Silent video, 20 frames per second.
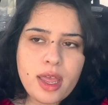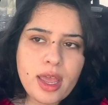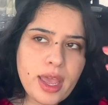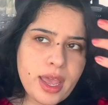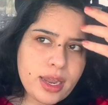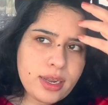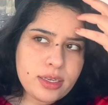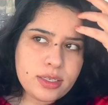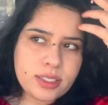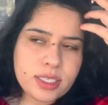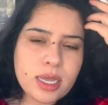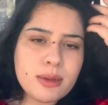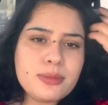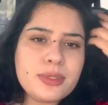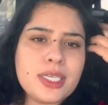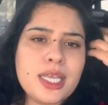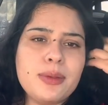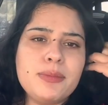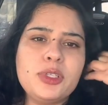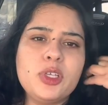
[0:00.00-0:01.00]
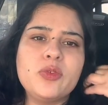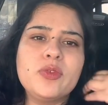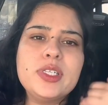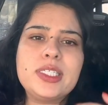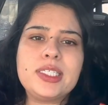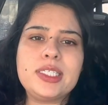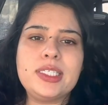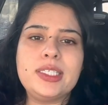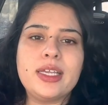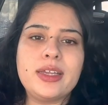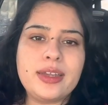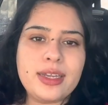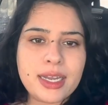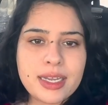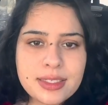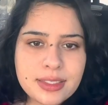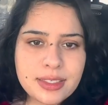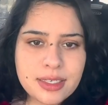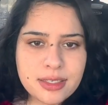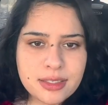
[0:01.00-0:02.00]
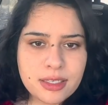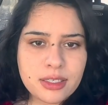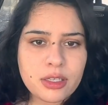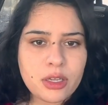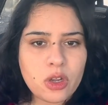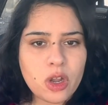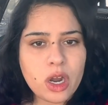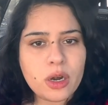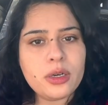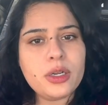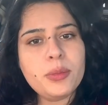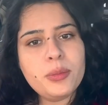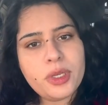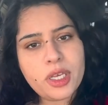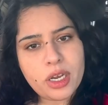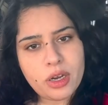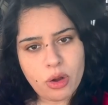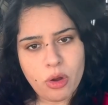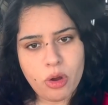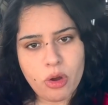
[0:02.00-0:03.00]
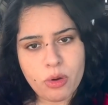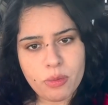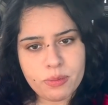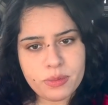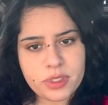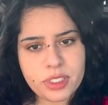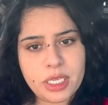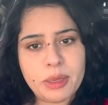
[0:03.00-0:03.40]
And sometimes you will see the residents in the long-term care homes,